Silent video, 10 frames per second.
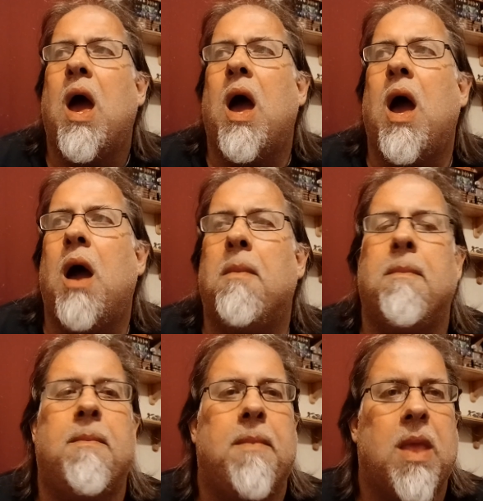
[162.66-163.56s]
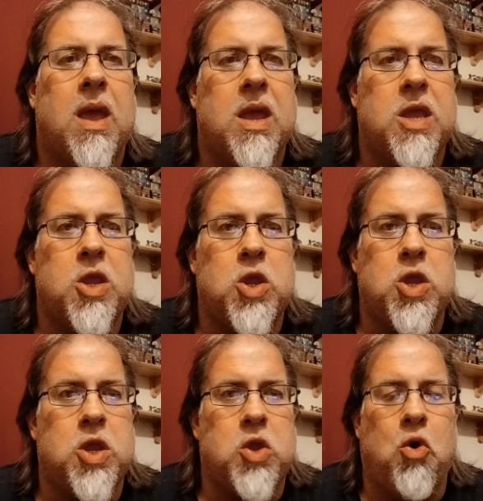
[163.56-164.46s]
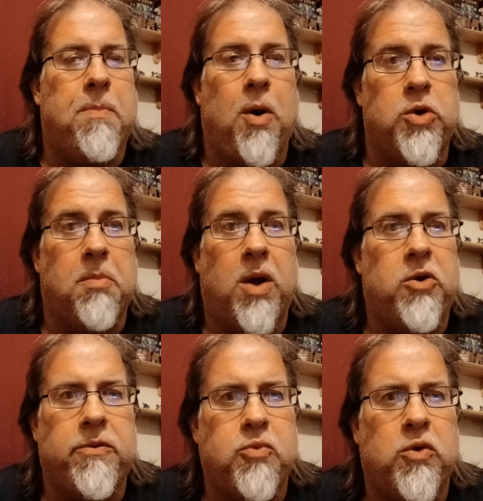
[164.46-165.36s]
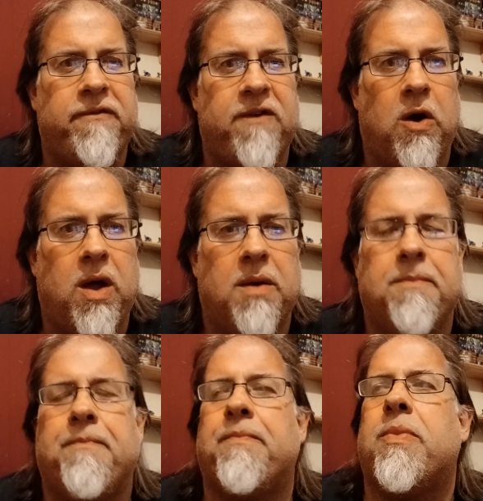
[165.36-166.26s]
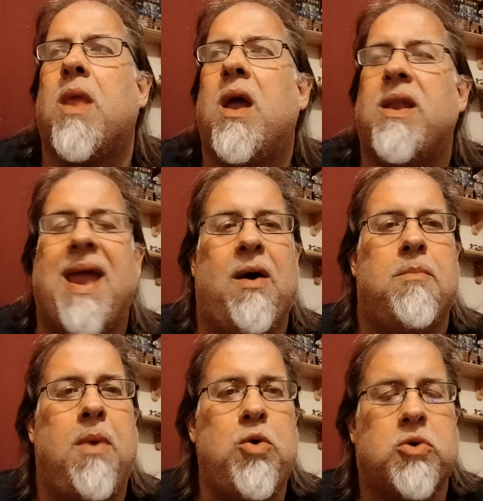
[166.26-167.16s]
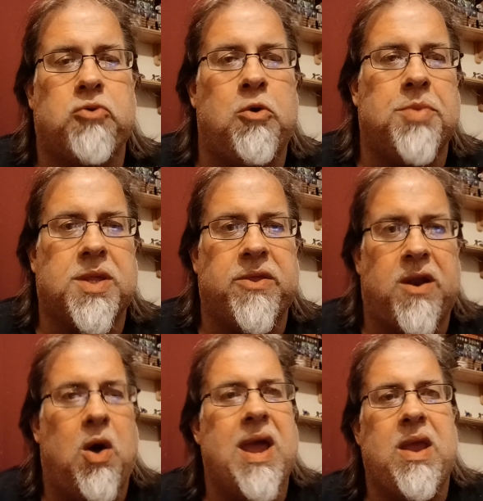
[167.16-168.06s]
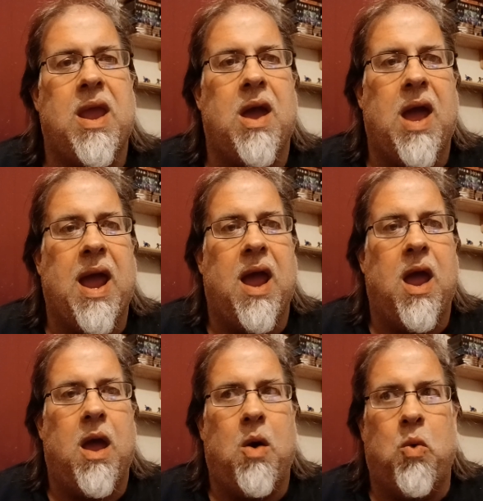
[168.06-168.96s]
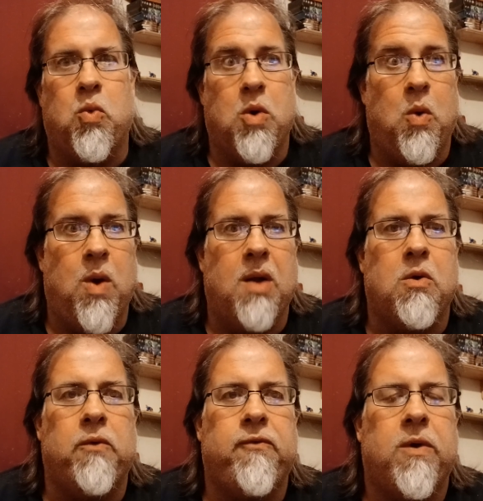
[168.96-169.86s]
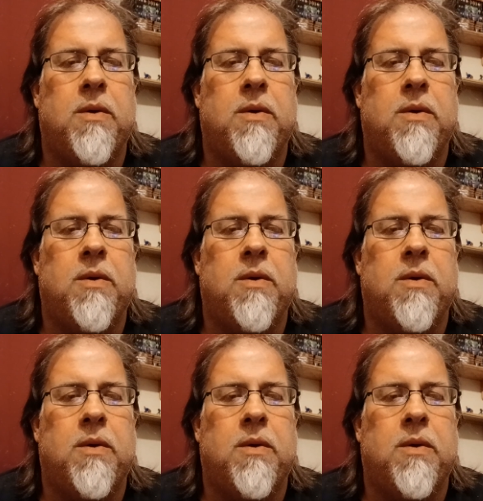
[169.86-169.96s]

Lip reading: Your opponent might not have brought a flyer. Now, most groups that I were aware of,